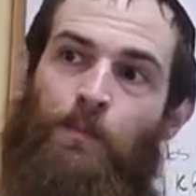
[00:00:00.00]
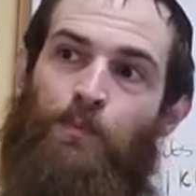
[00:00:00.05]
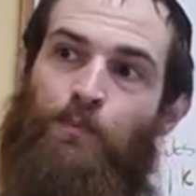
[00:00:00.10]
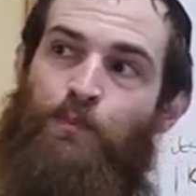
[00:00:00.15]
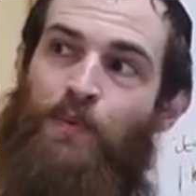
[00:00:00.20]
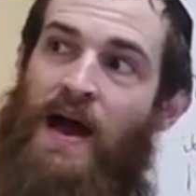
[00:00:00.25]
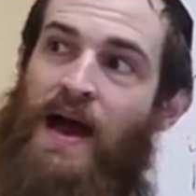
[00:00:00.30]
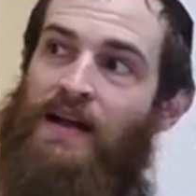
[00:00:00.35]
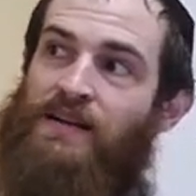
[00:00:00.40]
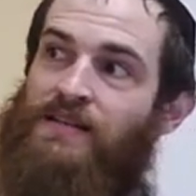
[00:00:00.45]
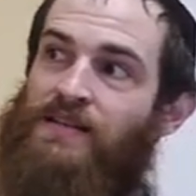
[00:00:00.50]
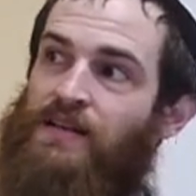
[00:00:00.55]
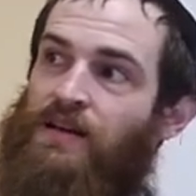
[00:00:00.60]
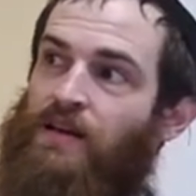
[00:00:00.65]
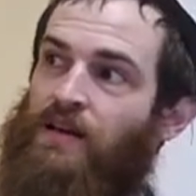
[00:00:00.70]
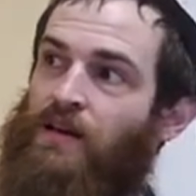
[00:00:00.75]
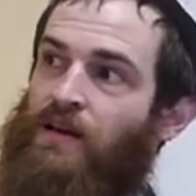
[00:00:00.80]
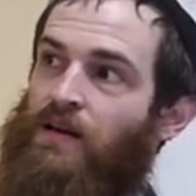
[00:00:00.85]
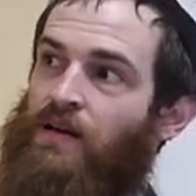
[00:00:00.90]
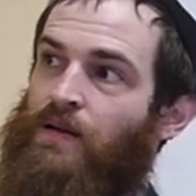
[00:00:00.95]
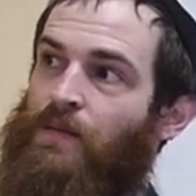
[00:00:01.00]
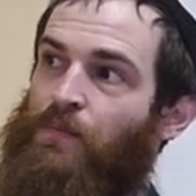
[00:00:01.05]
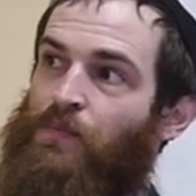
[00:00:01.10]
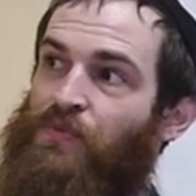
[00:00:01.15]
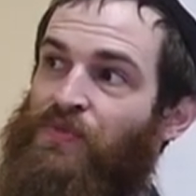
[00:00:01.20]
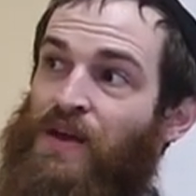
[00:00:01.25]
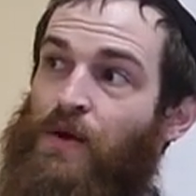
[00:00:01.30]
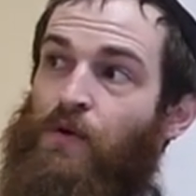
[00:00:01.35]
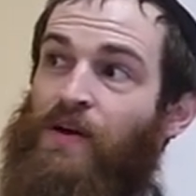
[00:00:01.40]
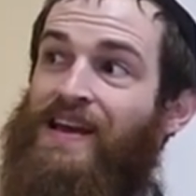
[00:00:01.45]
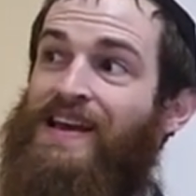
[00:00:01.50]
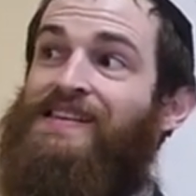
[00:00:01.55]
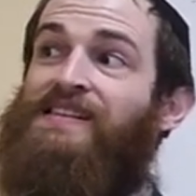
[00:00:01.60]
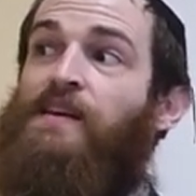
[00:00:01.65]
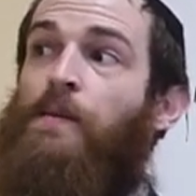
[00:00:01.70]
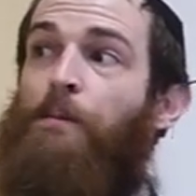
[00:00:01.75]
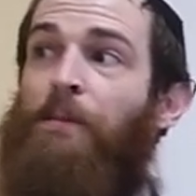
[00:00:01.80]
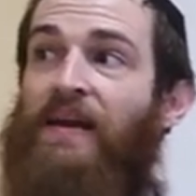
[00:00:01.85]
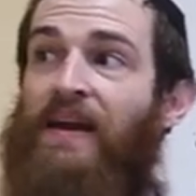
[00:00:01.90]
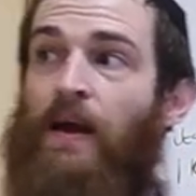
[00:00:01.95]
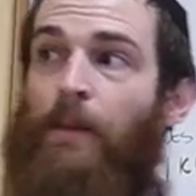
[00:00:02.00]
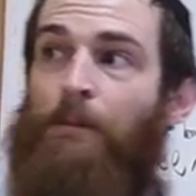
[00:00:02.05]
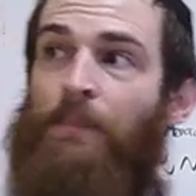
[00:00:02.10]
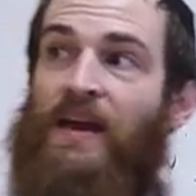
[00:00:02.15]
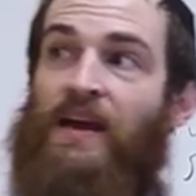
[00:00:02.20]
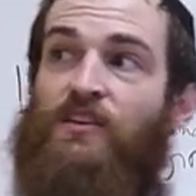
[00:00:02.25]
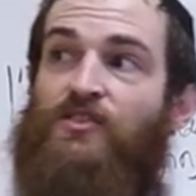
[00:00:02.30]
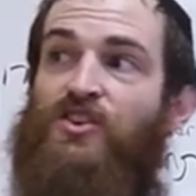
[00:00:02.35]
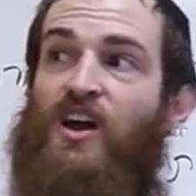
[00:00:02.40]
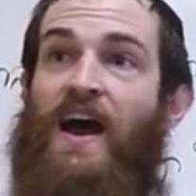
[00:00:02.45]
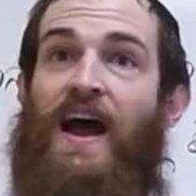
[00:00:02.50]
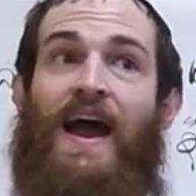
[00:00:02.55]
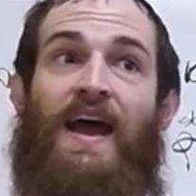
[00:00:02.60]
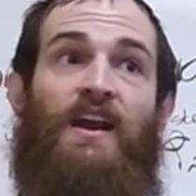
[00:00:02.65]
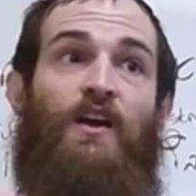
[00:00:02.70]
but there is a bigger picture